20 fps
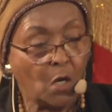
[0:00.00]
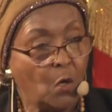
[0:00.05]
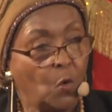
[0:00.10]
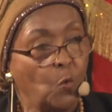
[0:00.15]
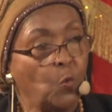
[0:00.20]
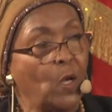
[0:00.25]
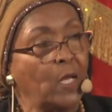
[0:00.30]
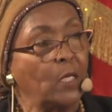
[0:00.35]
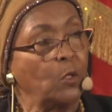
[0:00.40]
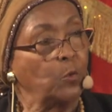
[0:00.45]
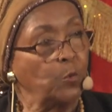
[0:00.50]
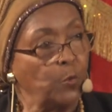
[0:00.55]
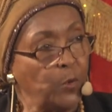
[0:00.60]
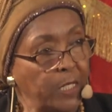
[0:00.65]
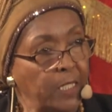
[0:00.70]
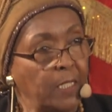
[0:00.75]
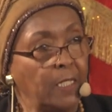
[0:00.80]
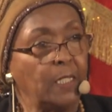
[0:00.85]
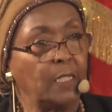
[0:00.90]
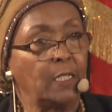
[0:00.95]
when
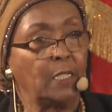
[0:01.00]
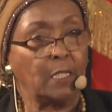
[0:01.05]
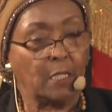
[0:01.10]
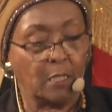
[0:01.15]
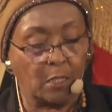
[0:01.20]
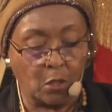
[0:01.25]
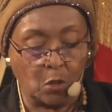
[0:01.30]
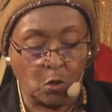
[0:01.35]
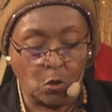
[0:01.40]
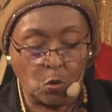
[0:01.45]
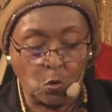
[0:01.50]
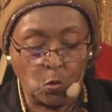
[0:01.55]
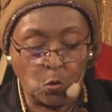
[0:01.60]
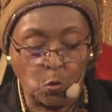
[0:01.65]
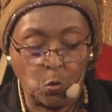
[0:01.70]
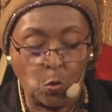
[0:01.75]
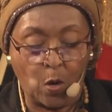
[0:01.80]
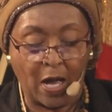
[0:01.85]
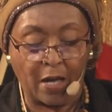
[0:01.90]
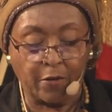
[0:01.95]
we
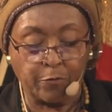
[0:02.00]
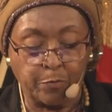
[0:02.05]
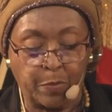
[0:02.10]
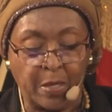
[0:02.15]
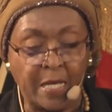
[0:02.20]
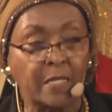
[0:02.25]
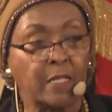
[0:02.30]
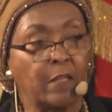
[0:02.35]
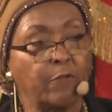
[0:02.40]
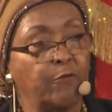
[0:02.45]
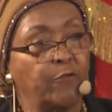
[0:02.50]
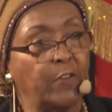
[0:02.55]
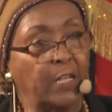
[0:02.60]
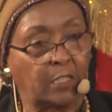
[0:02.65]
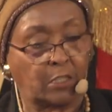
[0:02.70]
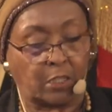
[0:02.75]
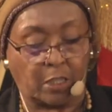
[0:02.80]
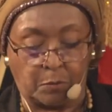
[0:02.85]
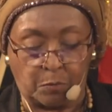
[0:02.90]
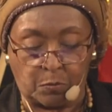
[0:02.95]
who have been the
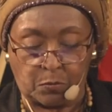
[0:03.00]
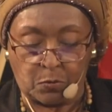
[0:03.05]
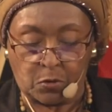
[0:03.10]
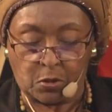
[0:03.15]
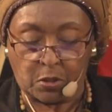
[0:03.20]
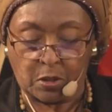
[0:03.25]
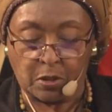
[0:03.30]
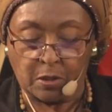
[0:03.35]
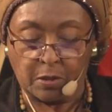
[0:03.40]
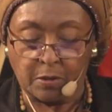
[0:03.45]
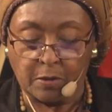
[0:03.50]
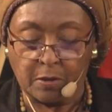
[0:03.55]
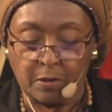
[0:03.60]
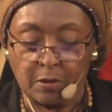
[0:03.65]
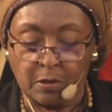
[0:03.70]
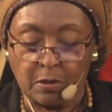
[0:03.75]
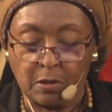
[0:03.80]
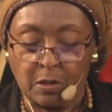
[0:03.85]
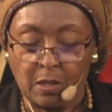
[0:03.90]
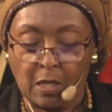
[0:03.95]
victims
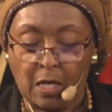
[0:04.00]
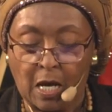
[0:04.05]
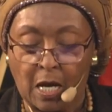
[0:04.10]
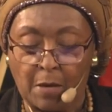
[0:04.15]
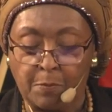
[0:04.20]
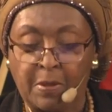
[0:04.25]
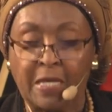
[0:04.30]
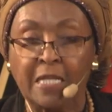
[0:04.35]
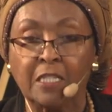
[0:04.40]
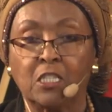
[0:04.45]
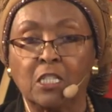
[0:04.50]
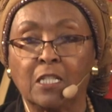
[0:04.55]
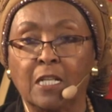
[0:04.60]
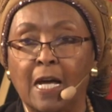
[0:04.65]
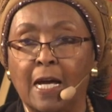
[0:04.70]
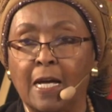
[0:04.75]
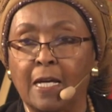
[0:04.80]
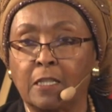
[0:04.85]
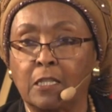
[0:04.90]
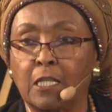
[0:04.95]
are being
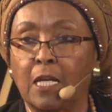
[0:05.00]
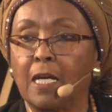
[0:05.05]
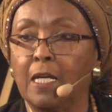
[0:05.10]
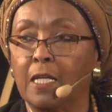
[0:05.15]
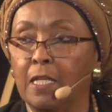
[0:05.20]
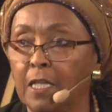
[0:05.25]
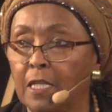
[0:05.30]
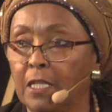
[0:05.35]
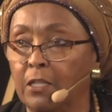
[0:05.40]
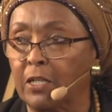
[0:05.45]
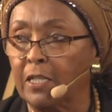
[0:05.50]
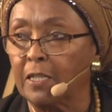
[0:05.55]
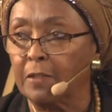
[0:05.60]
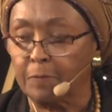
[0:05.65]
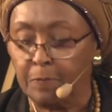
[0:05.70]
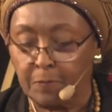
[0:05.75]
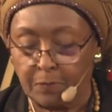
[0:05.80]
denied a hearing